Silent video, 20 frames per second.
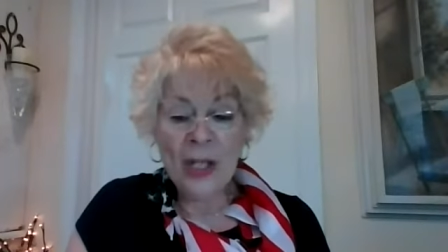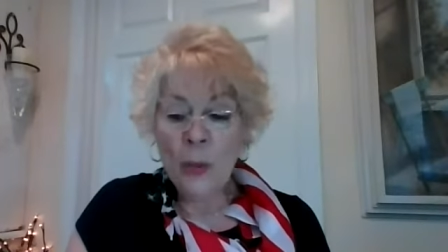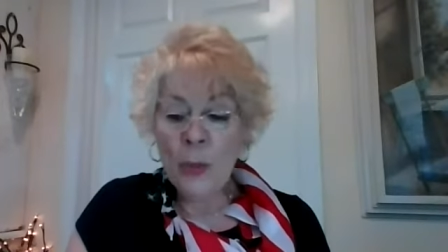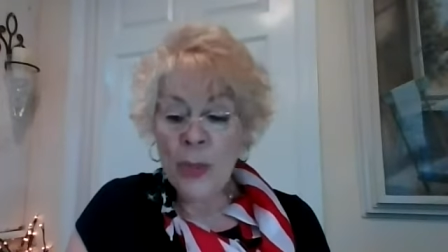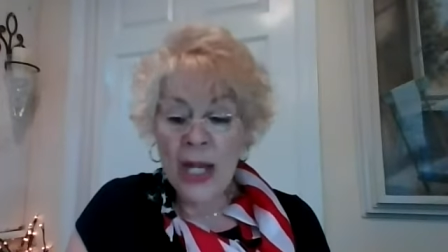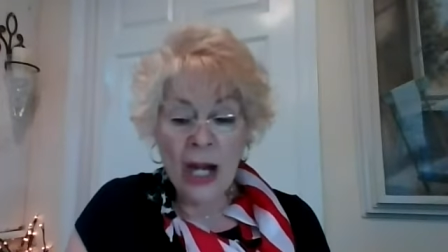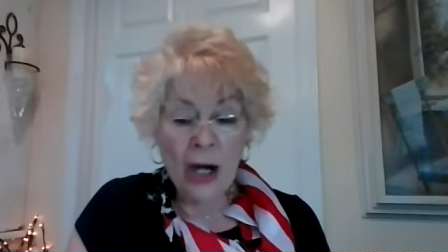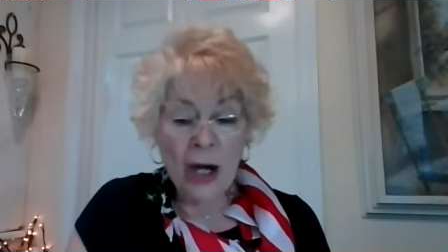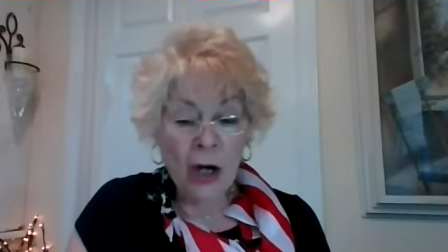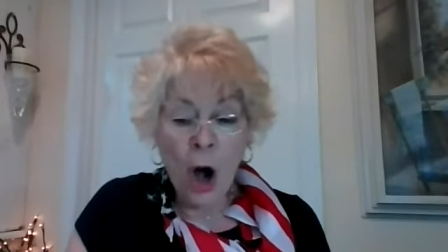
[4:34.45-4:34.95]

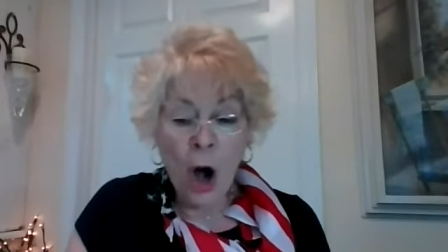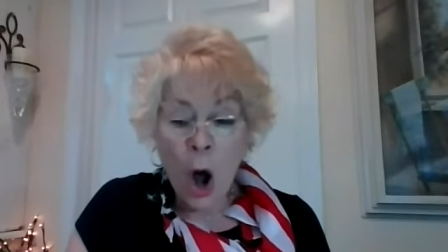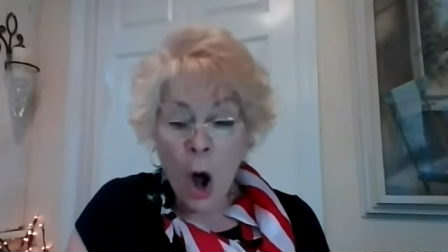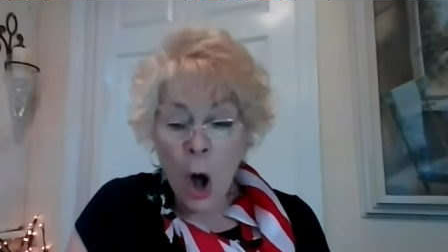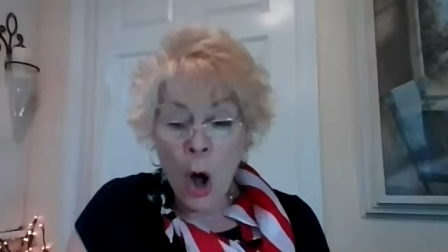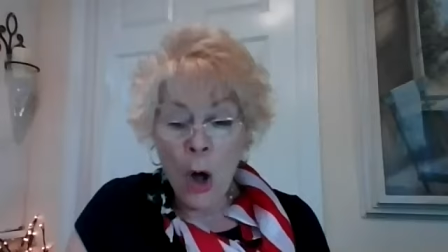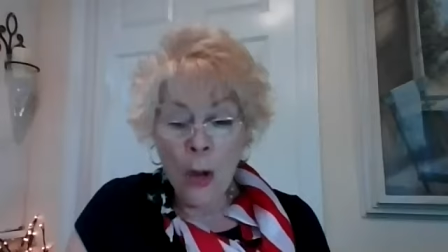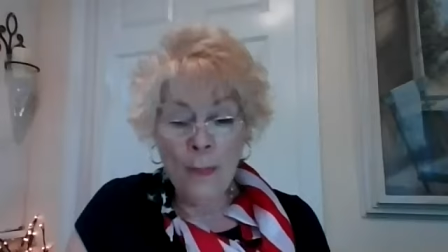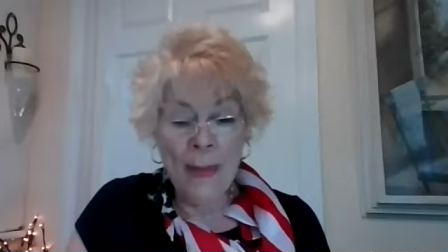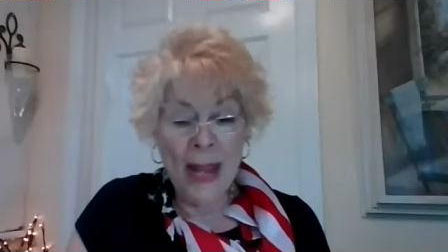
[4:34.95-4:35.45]
we are
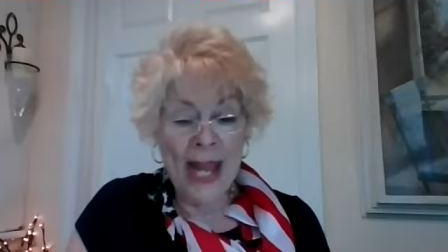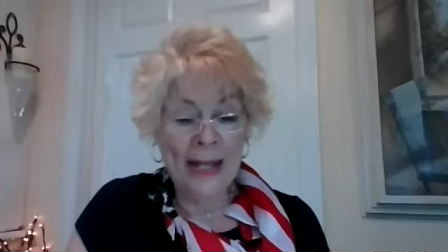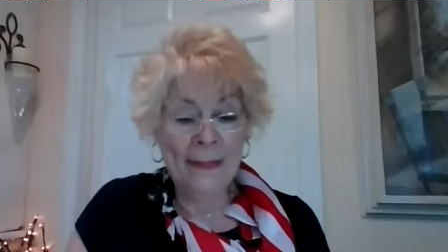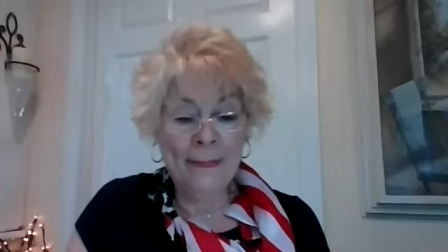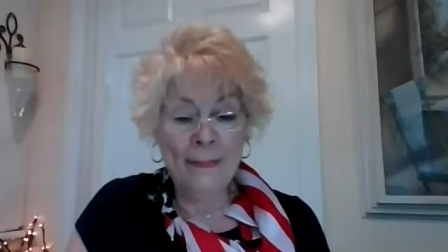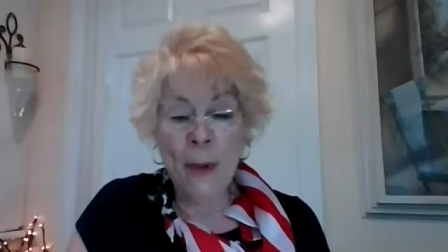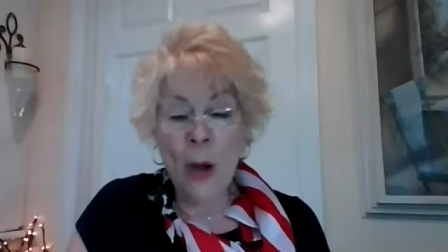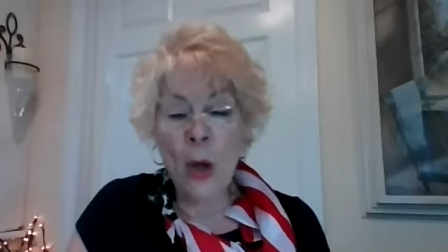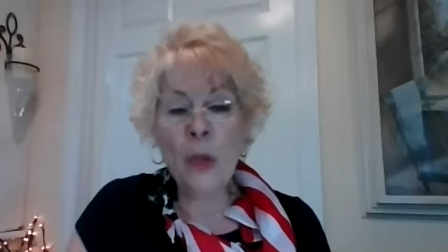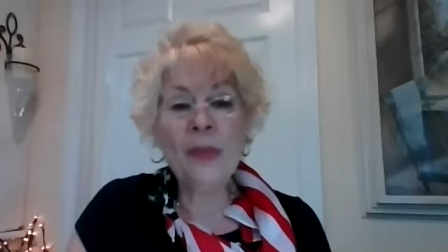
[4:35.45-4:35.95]
all
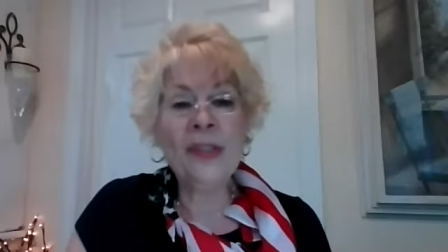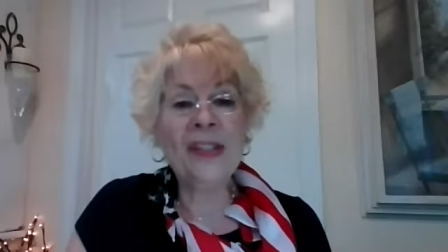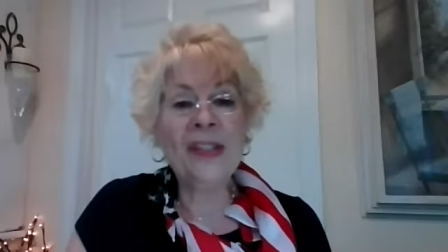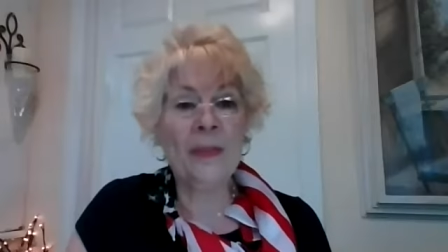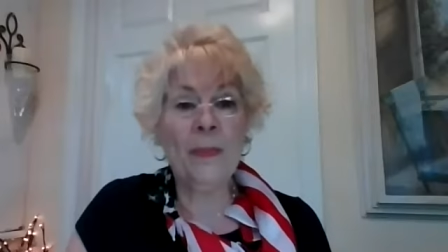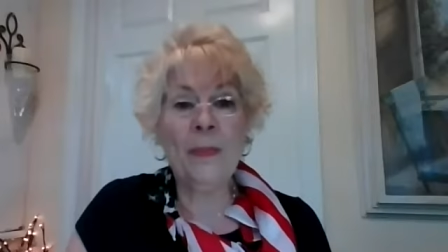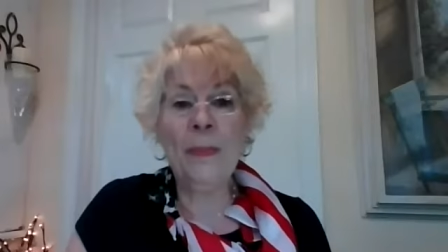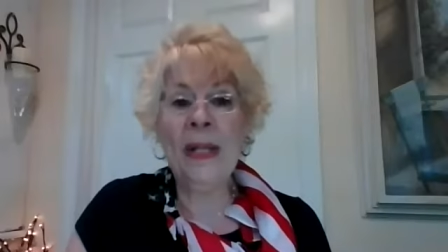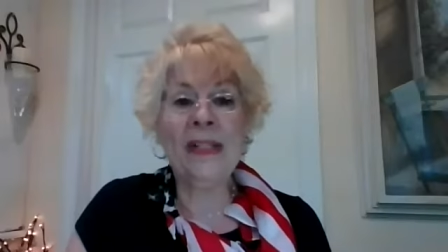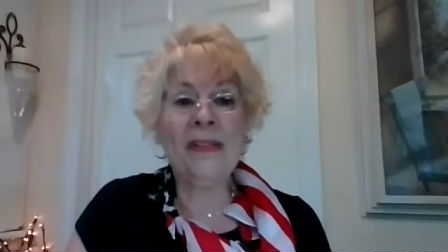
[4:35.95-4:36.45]
men
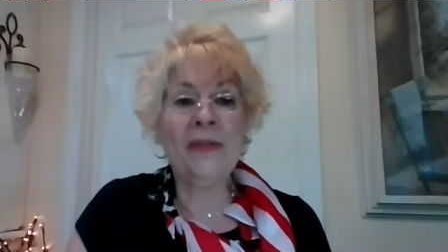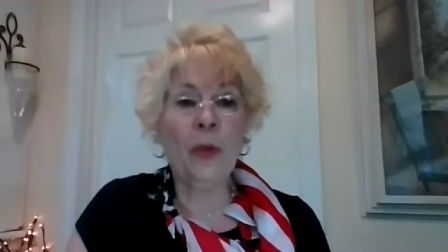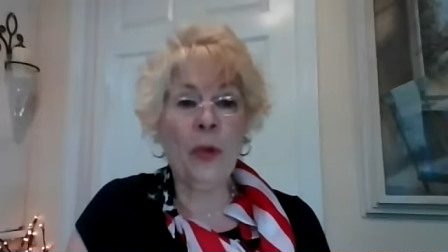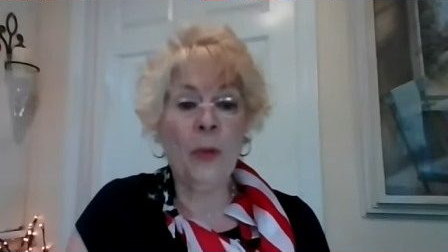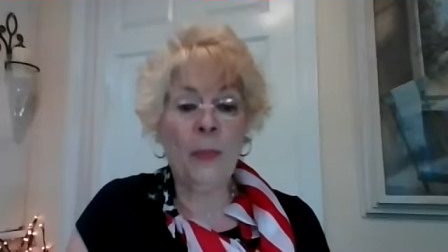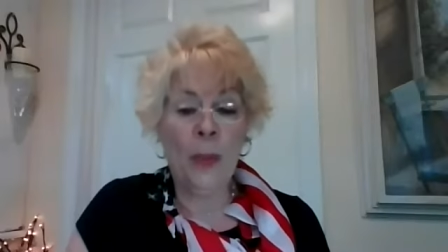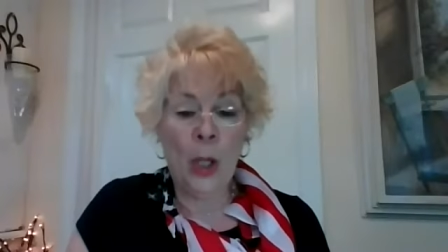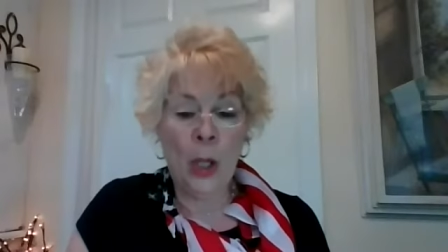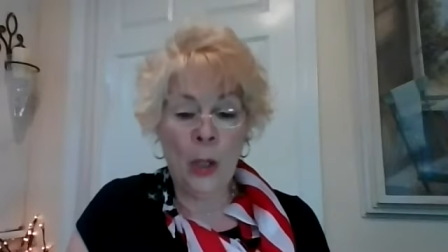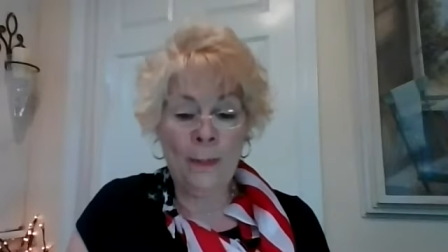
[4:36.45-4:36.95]
most
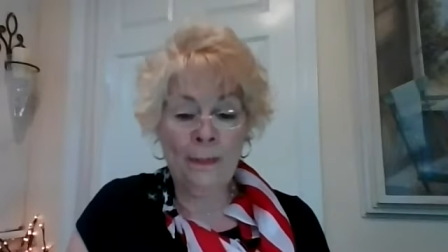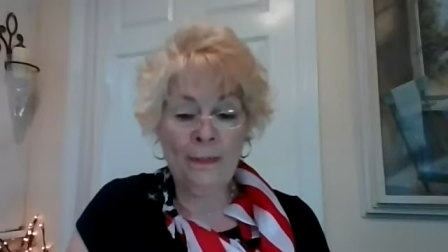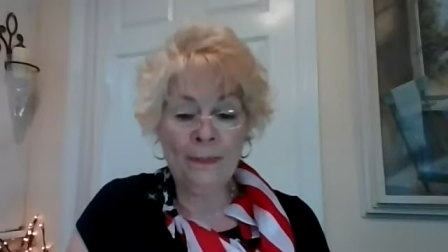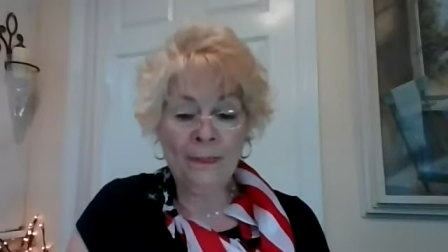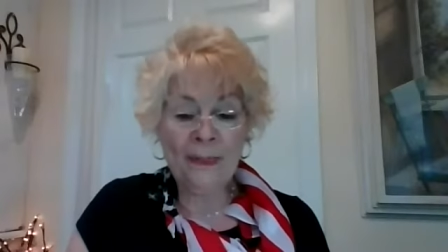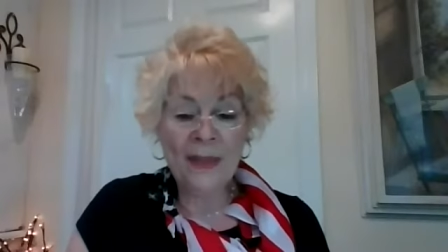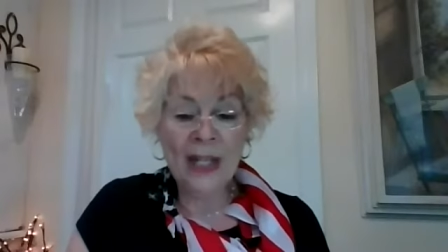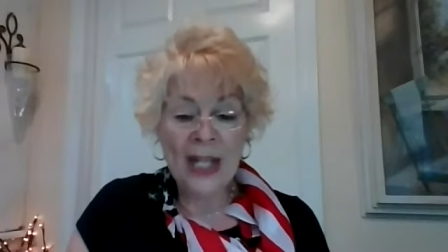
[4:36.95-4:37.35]
miserable.